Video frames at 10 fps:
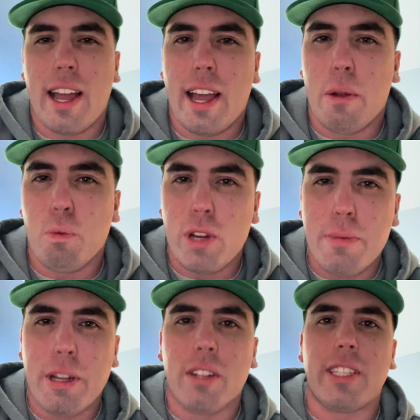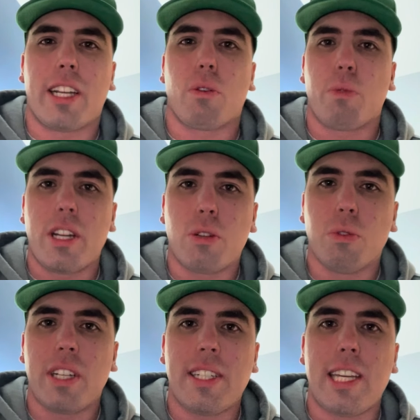a rebuilding or
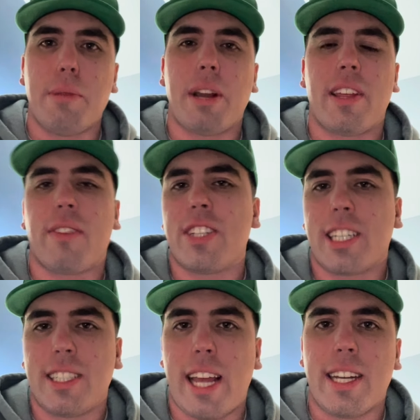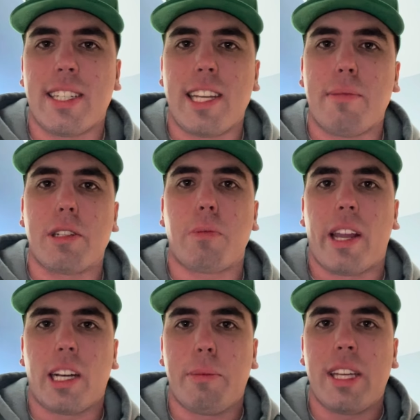retooling team. But I think if it's a contending team, it's probably
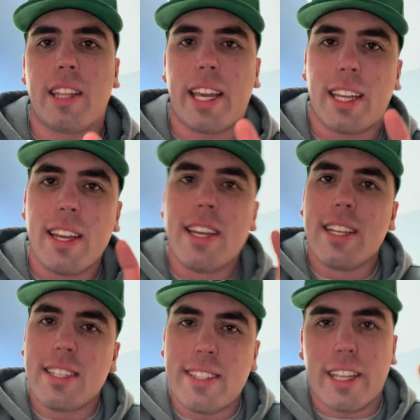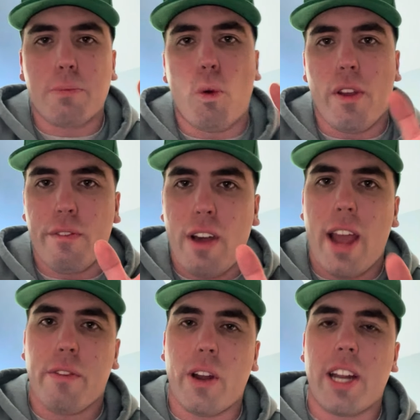going to be like
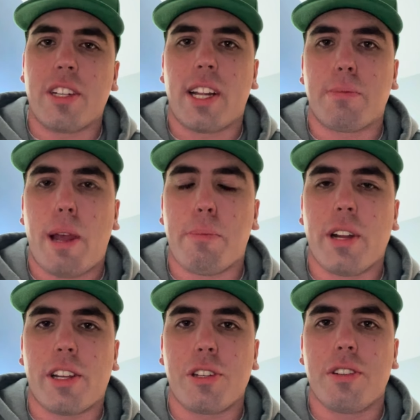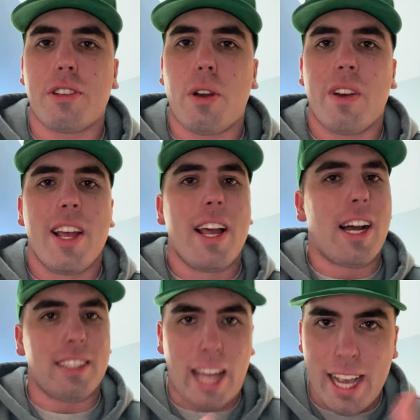6.5 range. That's my prediction. So
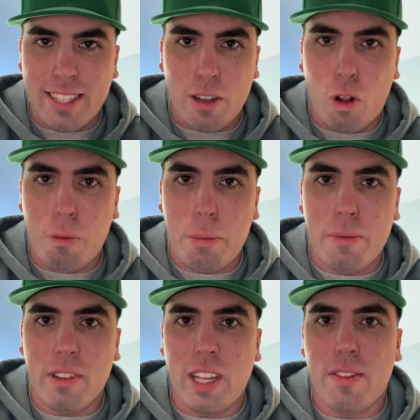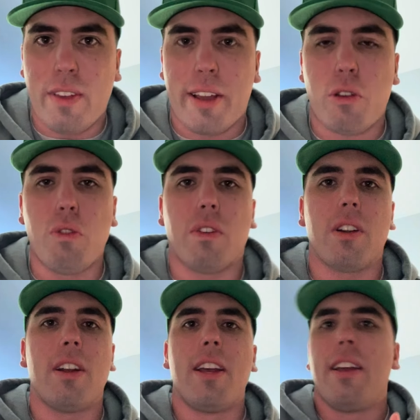Elias Lindholm maybe leaving
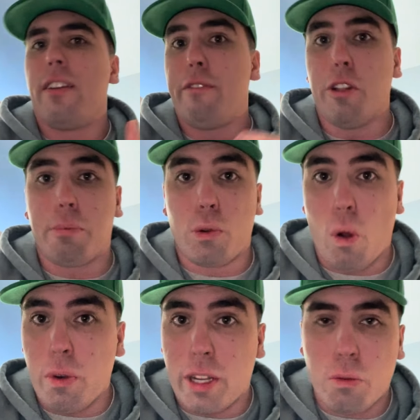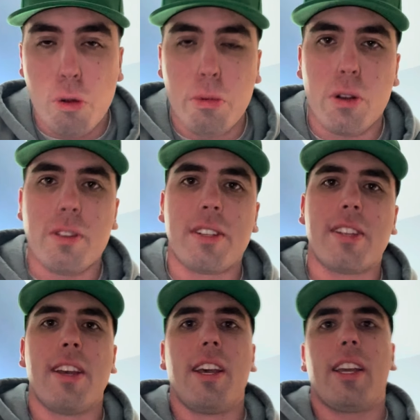Vancouver. Filip Hronek
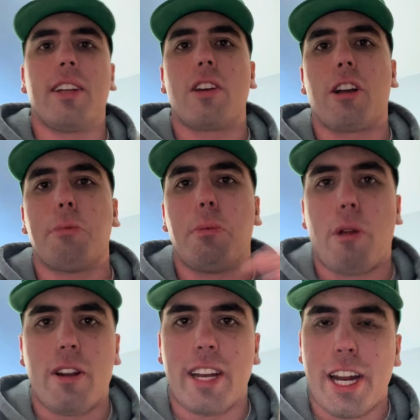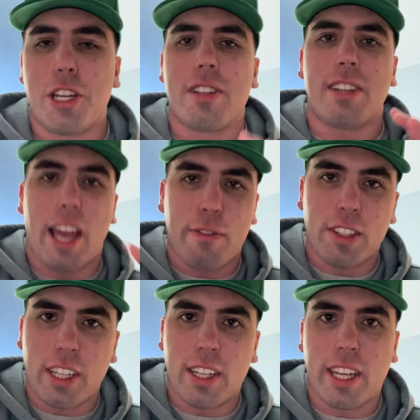rumors. You talk about Martin Necas is
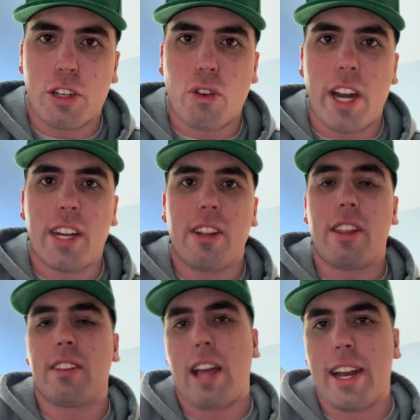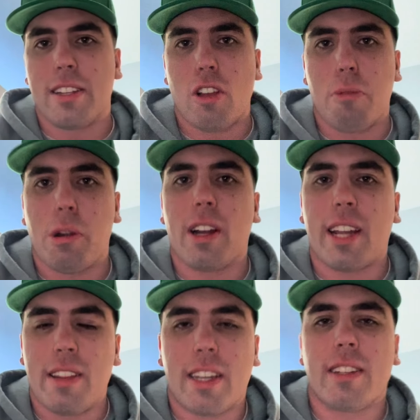definitely going to get traded, and then Linus Ullmark.
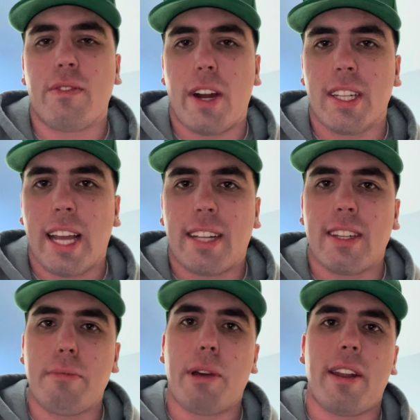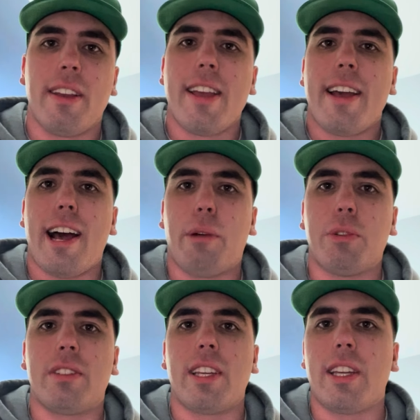I think it's very likely, but uh, we'll
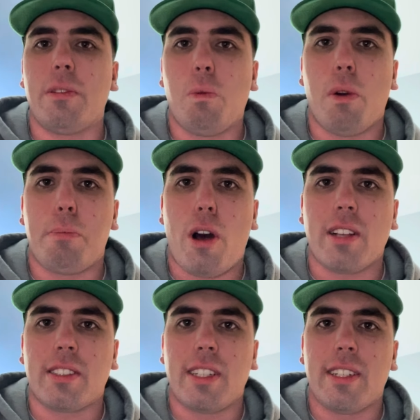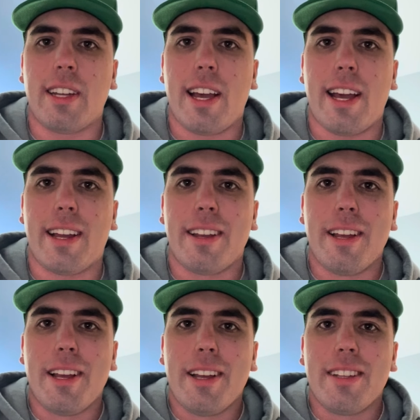see what Boston uh,
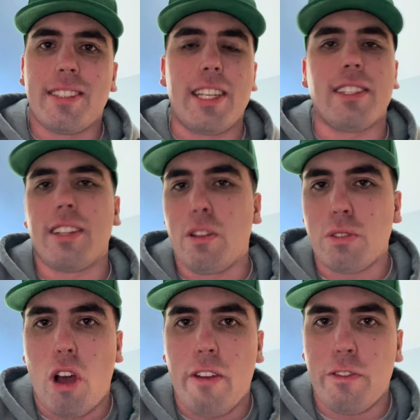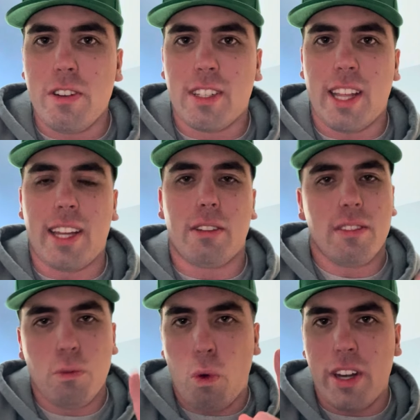sees in those offers. Because I think
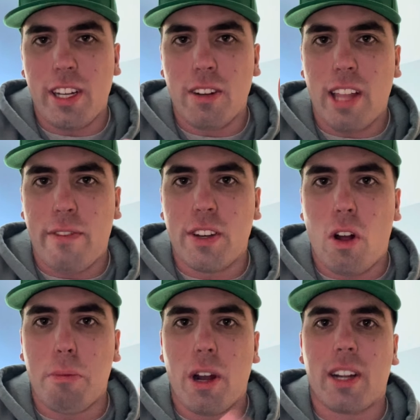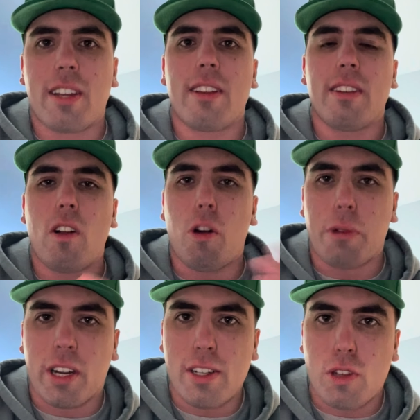one year left in Ullmark,
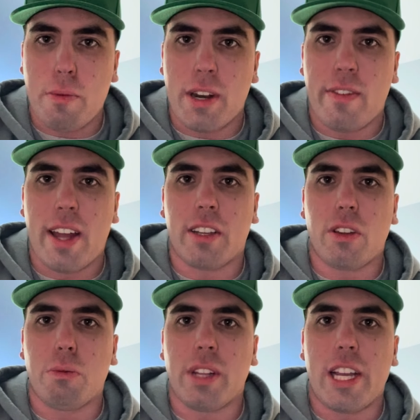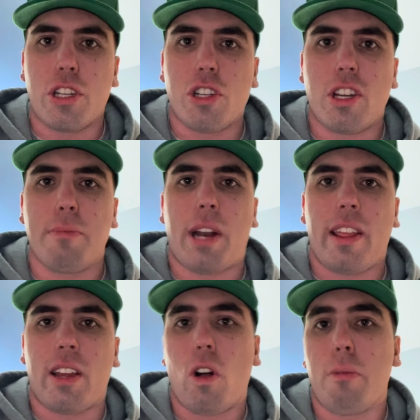Ullmark and Swayman have had a good relationship, but I
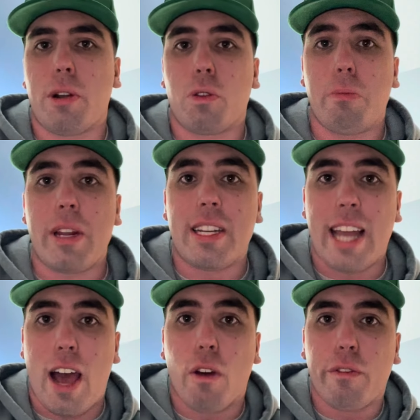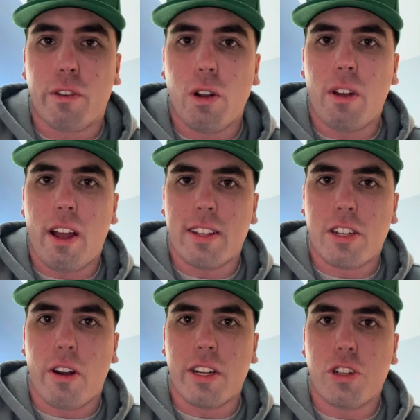think Ullmark would be down for a, a
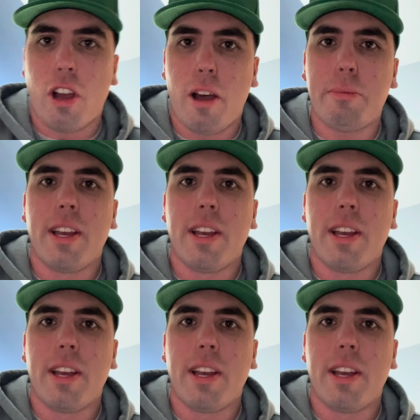starting job.